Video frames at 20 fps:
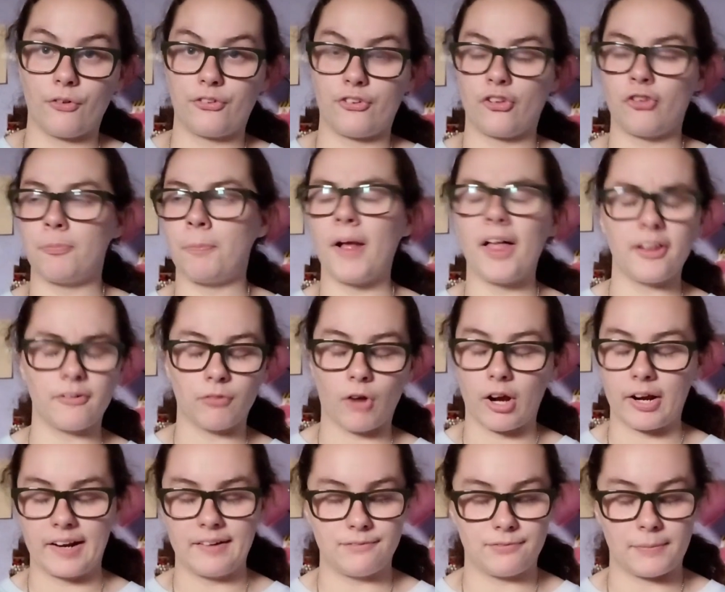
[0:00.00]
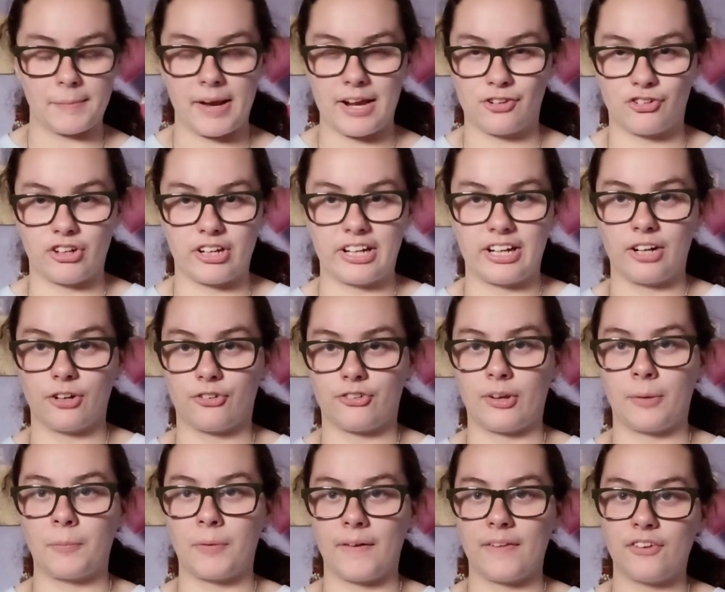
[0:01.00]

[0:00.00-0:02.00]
so there's probably wrong information in here somewhere.